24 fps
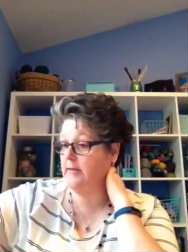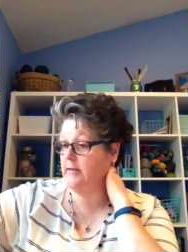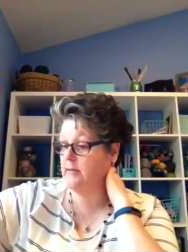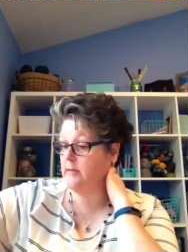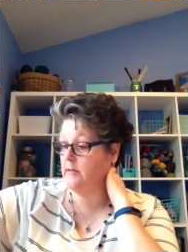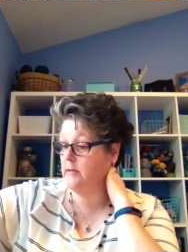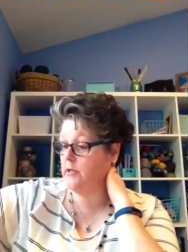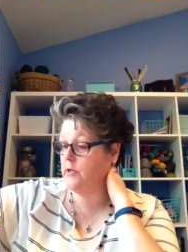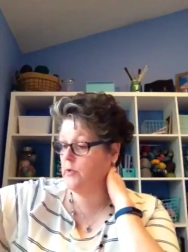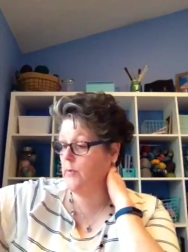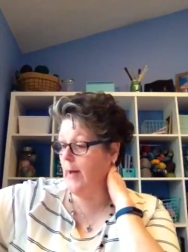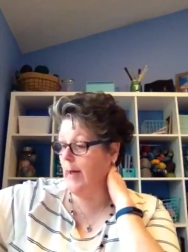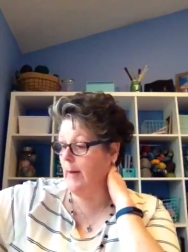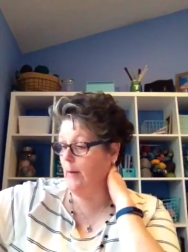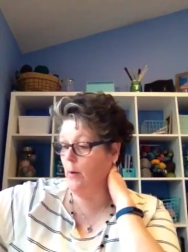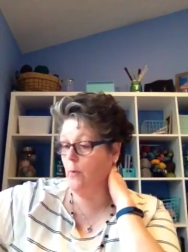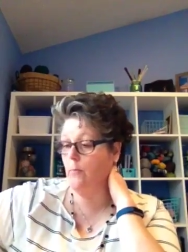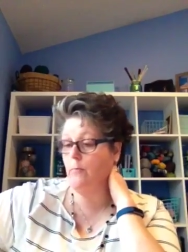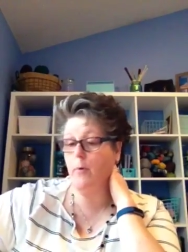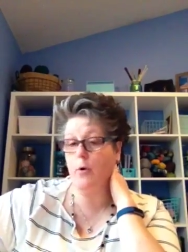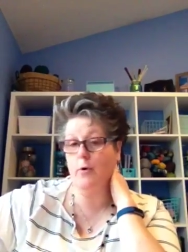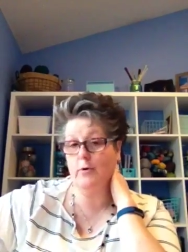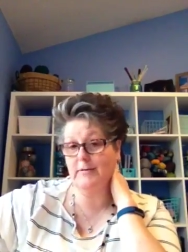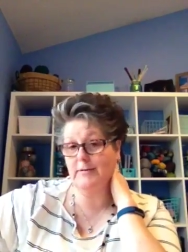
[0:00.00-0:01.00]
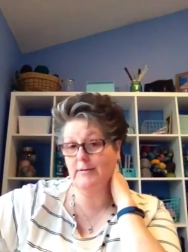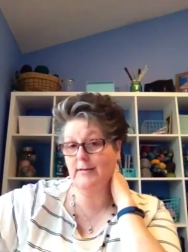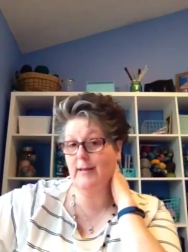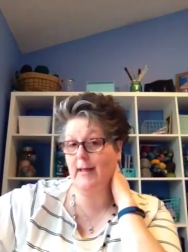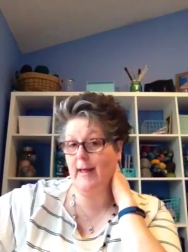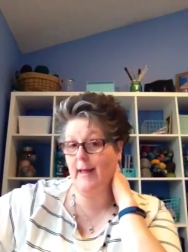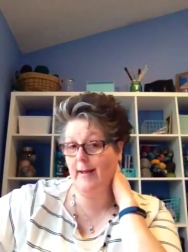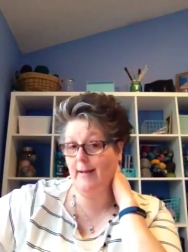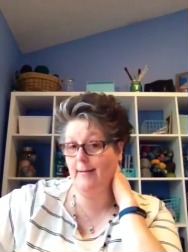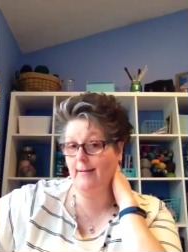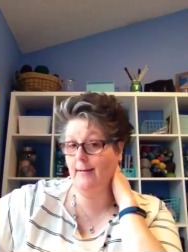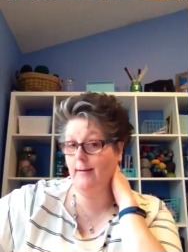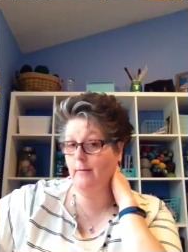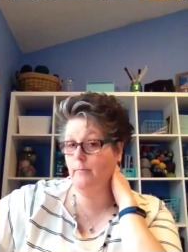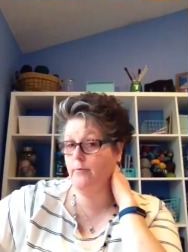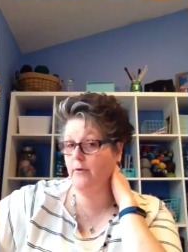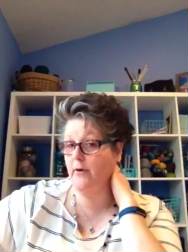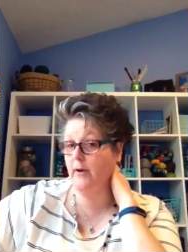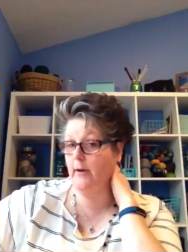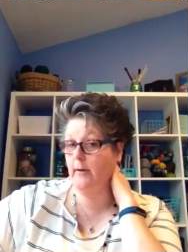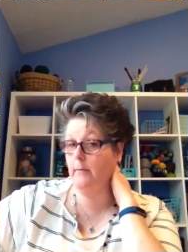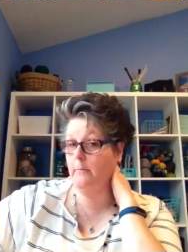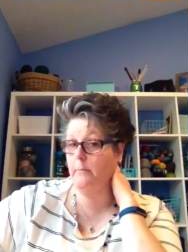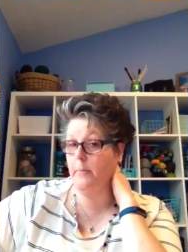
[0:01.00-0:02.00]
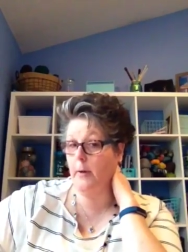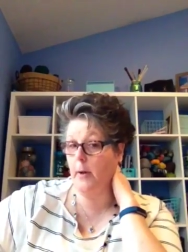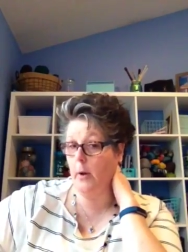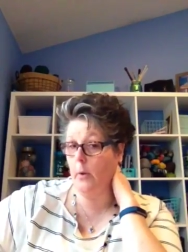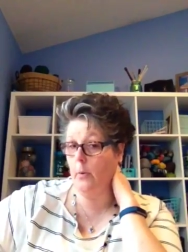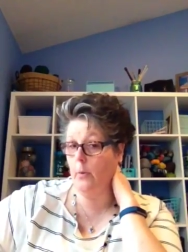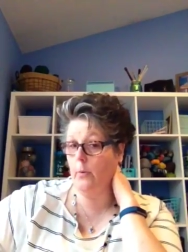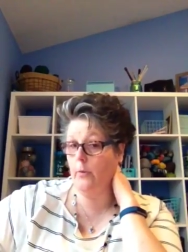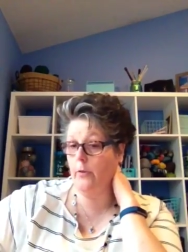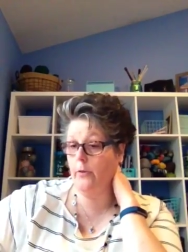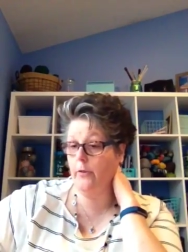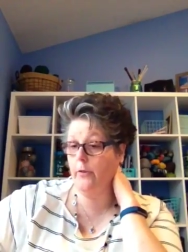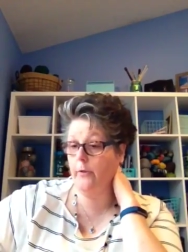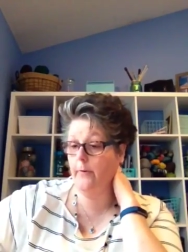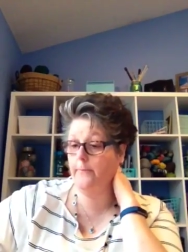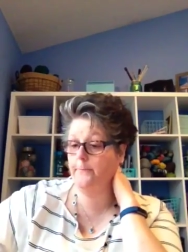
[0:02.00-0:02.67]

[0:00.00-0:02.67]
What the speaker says: So I will most likely bring both.